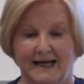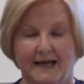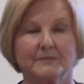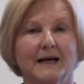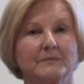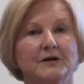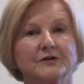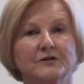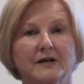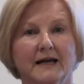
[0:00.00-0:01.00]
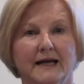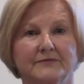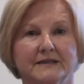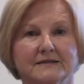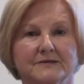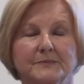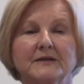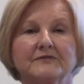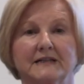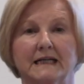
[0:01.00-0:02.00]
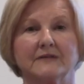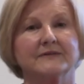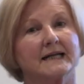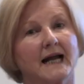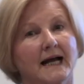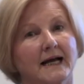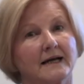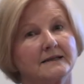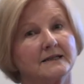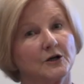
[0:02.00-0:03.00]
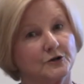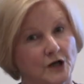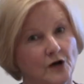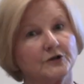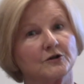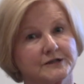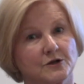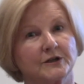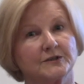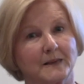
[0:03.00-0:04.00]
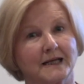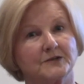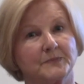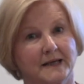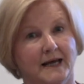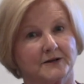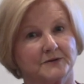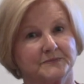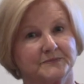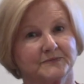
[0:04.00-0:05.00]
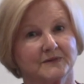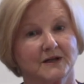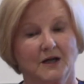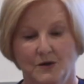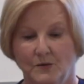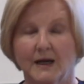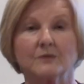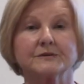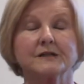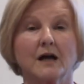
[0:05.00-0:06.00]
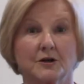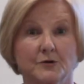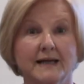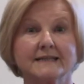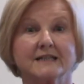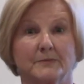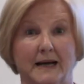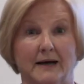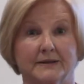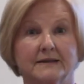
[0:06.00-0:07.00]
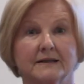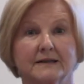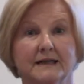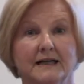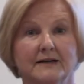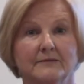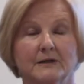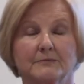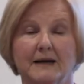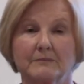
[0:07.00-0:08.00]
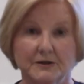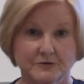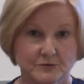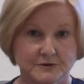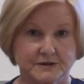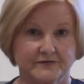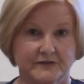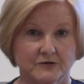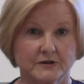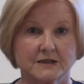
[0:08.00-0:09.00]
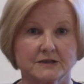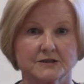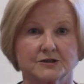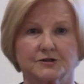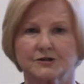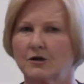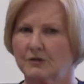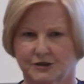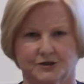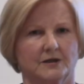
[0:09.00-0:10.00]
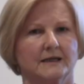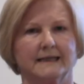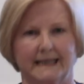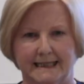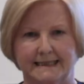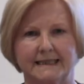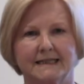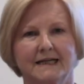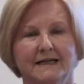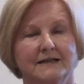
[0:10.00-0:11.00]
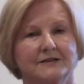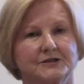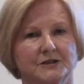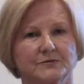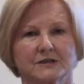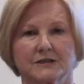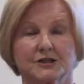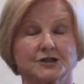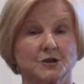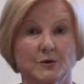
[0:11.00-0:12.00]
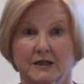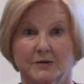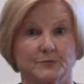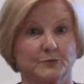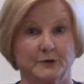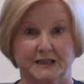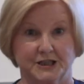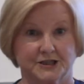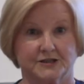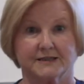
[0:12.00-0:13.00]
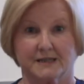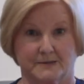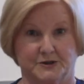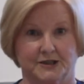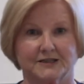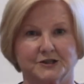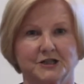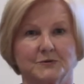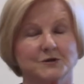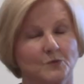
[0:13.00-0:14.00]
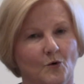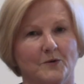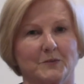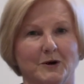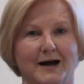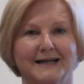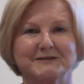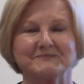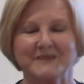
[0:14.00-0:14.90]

And my mother had this epiphany that her daughter is going to play the piano. Well, I was not crazy about it, but my mother was a very staunch lady. She was a stoic British subject. She was a war bride.